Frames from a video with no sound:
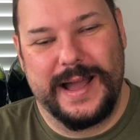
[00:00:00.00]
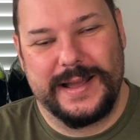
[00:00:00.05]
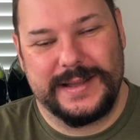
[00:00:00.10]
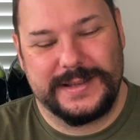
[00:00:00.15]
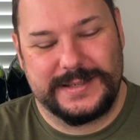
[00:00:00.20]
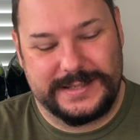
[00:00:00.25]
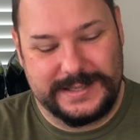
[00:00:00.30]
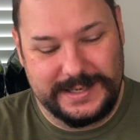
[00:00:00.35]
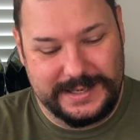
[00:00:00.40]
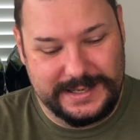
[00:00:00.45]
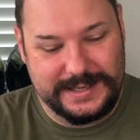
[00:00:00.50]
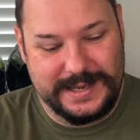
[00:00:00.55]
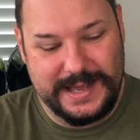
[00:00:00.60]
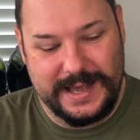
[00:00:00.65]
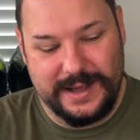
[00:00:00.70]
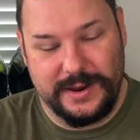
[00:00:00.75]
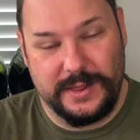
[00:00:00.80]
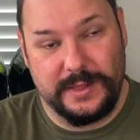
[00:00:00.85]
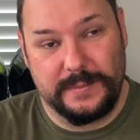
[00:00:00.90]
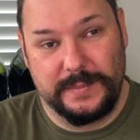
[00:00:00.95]
sitting
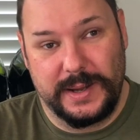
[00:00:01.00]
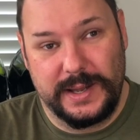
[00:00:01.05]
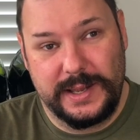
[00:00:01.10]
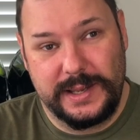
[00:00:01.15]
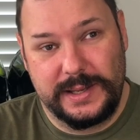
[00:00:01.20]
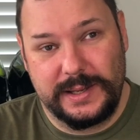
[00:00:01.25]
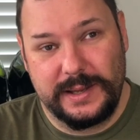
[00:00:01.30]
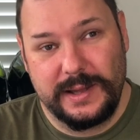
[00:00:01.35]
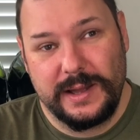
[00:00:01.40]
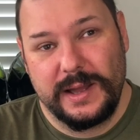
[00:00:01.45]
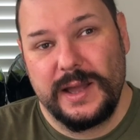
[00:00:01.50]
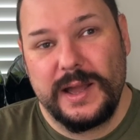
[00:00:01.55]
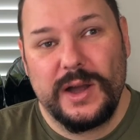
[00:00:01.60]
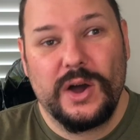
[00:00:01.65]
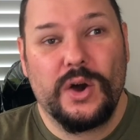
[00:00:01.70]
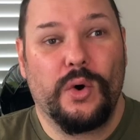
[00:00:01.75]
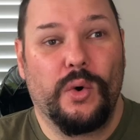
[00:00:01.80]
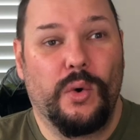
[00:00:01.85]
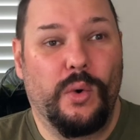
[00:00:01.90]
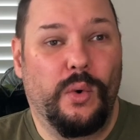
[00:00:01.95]
down on the bike
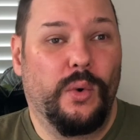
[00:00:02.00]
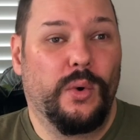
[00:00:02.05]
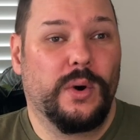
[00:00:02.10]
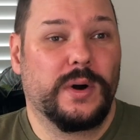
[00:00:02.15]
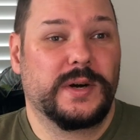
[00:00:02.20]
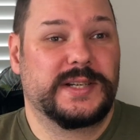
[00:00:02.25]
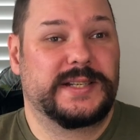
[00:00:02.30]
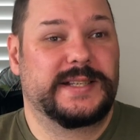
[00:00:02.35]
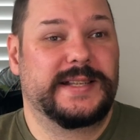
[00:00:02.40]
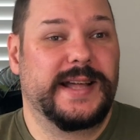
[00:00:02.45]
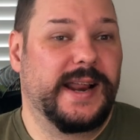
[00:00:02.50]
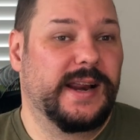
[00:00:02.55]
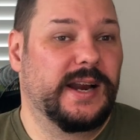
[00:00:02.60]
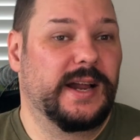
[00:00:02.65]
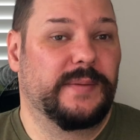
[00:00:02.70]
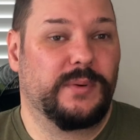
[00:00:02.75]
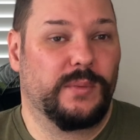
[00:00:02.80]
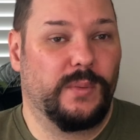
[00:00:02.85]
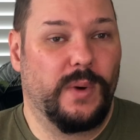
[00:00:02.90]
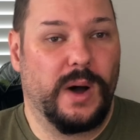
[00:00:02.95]
or standing
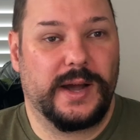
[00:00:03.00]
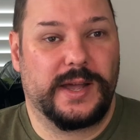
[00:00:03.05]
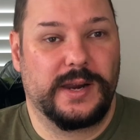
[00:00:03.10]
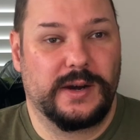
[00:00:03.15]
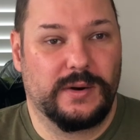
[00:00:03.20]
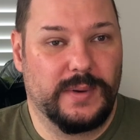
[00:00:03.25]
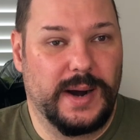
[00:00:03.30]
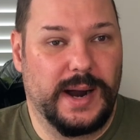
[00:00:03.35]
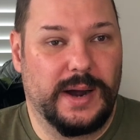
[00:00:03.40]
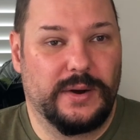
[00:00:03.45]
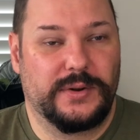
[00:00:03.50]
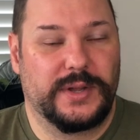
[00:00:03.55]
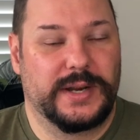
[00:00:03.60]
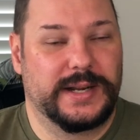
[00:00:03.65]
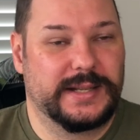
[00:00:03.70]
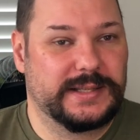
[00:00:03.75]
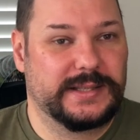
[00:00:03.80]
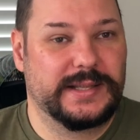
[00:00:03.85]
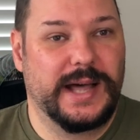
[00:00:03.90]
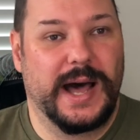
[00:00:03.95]
up and walking around. And
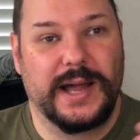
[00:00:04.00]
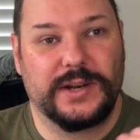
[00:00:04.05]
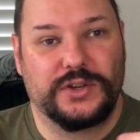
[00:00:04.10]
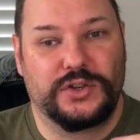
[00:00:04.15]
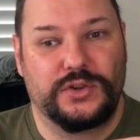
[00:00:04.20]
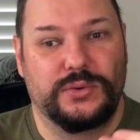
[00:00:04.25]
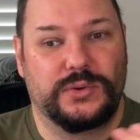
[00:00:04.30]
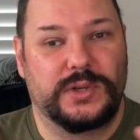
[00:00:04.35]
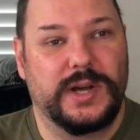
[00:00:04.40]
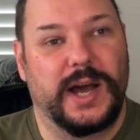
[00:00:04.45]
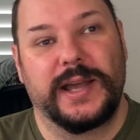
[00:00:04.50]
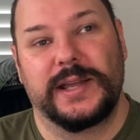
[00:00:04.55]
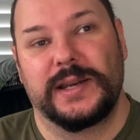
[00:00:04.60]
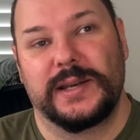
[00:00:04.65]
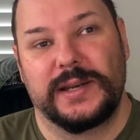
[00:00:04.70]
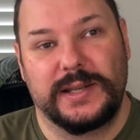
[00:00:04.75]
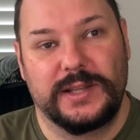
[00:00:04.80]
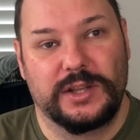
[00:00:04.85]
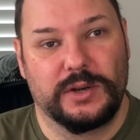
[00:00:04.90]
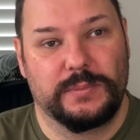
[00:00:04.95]
it's not too tight
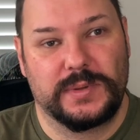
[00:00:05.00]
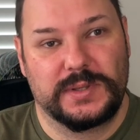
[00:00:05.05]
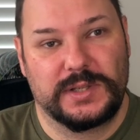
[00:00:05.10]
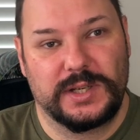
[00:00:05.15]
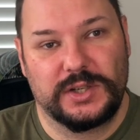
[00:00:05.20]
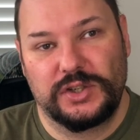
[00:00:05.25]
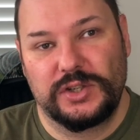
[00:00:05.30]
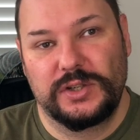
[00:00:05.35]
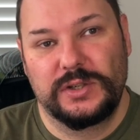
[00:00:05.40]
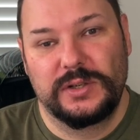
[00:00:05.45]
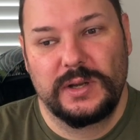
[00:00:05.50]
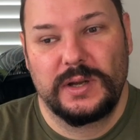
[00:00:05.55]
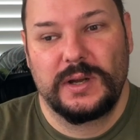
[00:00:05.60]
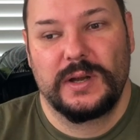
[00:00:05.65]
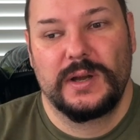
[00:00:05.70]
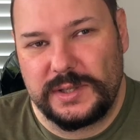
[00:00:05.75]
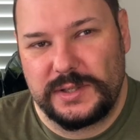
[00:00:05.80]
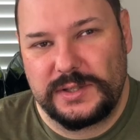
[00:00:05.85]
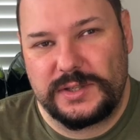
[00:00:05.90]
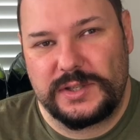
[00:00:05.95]
in either position.
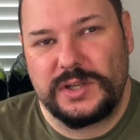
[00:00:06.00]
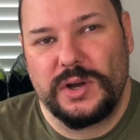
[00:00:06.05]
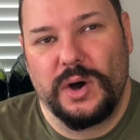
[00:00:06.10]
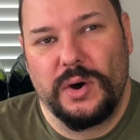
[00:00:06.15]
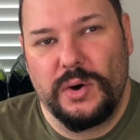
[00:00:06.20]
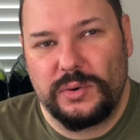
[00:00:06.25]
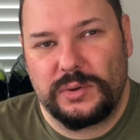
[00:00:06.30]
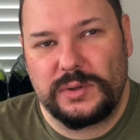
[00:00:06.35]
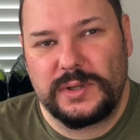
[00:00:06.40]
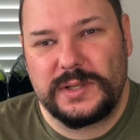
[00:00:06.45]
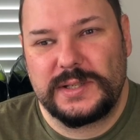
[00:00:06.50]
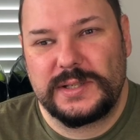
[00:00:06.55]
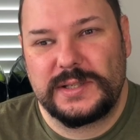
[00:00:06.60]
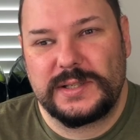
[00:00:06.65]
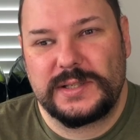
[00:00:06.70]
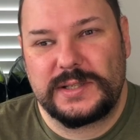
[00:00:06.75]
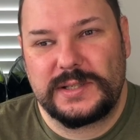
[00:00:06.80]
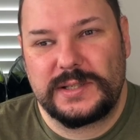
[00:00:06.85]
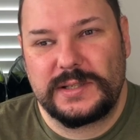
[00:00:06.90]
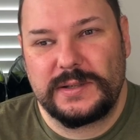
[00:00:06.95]
It's the
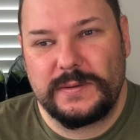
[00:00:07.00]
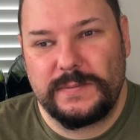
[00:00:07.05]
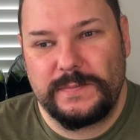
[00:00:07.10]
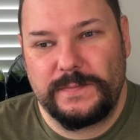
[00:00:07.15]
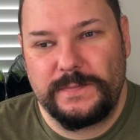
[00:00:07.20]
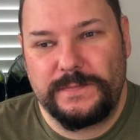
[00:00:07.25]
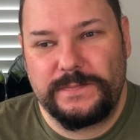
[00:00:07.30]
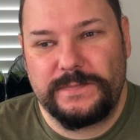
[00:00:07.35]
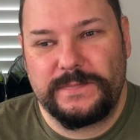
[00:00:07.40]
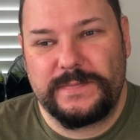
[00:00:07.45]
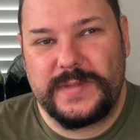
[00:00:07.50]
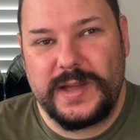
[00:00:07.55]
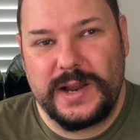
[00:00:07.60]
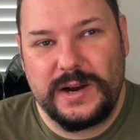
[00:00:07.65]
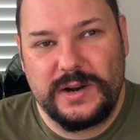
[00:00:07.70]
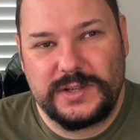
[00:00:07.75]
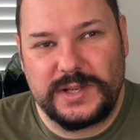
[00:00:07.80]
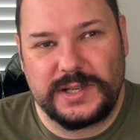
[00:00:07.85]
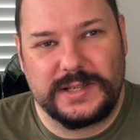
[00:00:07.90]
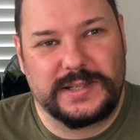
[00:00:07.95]
Oakland's,
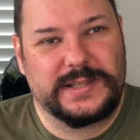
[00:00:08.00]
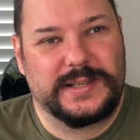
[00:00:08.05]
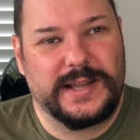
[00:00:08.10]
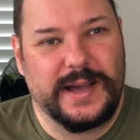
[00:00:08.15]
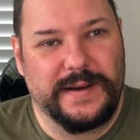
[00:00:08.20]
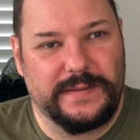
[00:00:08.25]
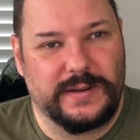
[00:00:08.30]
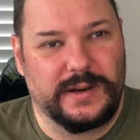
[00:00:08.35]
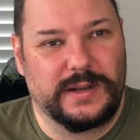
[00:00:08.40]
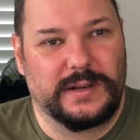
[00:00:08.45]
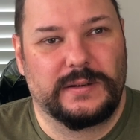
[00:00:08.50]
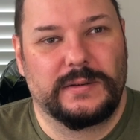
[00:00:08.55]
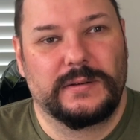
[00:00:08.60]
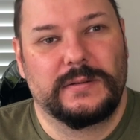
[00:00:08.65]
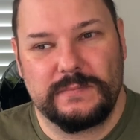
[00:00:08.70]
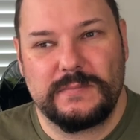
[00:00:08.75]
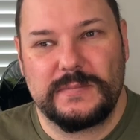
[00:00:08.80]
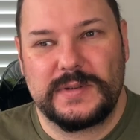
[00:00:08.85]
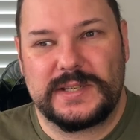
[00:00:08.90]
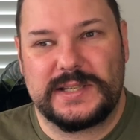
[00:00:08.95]
there's a definite
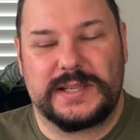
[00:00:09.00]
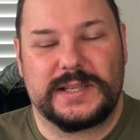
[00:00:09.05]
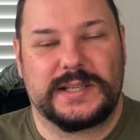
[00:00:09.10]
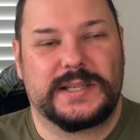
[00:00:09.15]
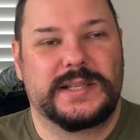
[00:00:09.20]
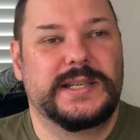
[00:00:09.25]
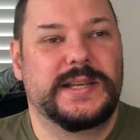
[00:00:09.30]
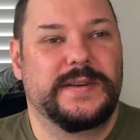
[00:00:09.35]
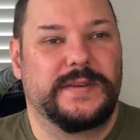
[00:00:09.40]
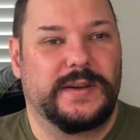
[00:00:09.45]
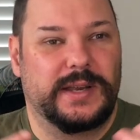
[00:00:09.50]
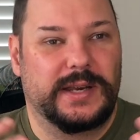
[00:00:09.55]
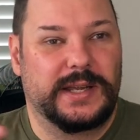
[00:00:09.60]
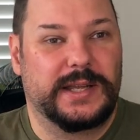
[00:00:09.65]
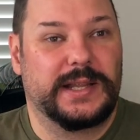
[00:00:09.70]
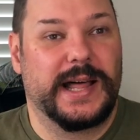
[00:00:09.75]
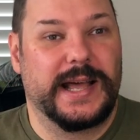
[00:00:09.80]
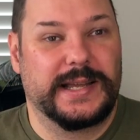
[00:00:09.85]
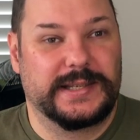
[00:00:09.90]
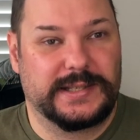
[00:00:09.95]
significant
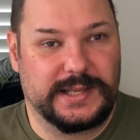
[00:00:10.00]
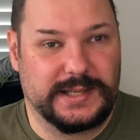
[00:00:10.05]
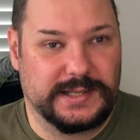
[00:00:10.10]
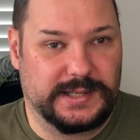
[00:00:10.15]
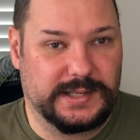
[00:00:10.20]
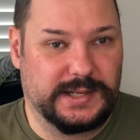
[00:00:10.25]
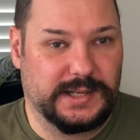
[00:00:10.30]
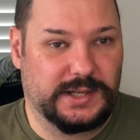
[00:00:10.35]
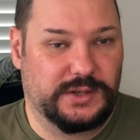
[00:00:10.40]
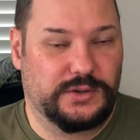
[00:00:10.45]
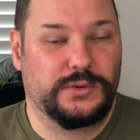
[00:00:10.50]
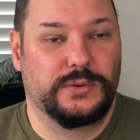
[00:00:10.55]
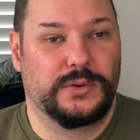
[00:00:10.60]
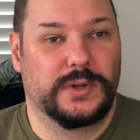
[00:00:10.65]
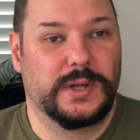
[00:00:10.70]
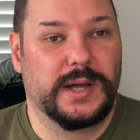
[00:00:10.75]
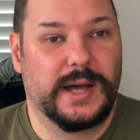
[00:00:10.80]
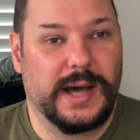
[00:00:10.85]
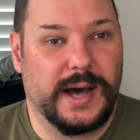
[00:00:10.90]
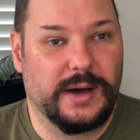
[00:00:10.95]
elasticity to
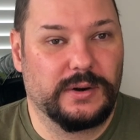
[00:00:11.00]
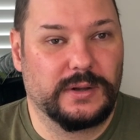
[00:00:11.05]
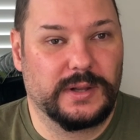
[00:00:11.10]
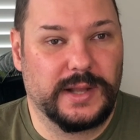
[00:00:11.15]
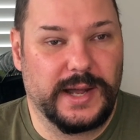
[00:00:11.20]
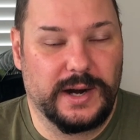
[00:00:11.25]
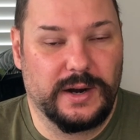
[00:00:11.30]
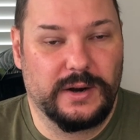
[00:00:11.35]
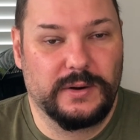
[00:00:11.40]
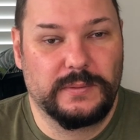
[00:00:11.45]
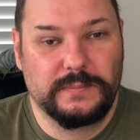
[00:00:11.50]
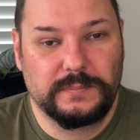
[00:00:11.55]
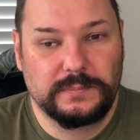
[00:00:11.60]
the outer layer.